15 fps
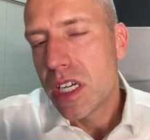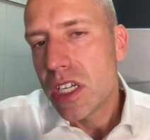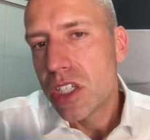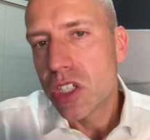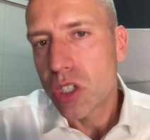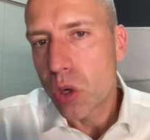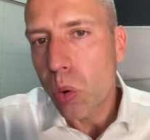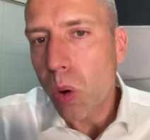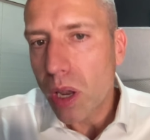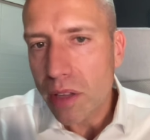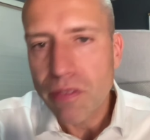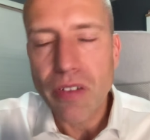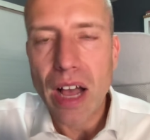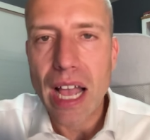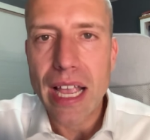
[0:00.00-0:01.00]
to
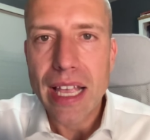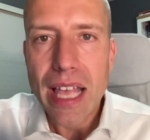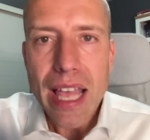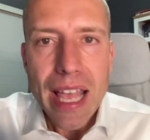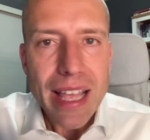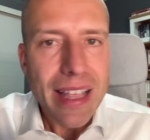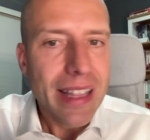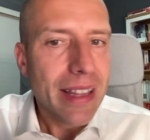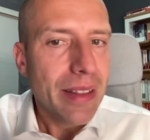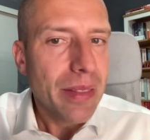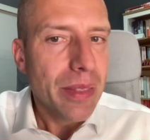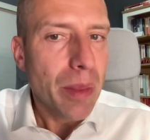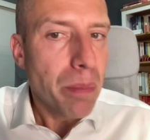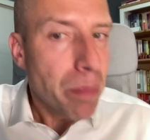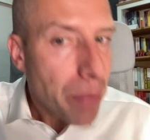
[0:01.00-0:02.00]
qualify.
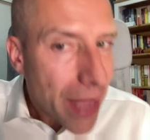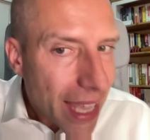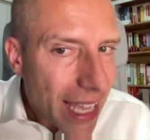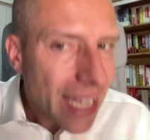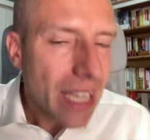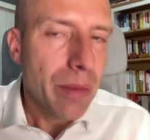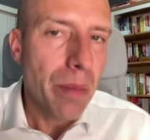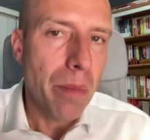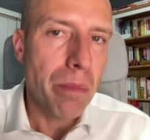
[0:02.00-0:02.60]
The big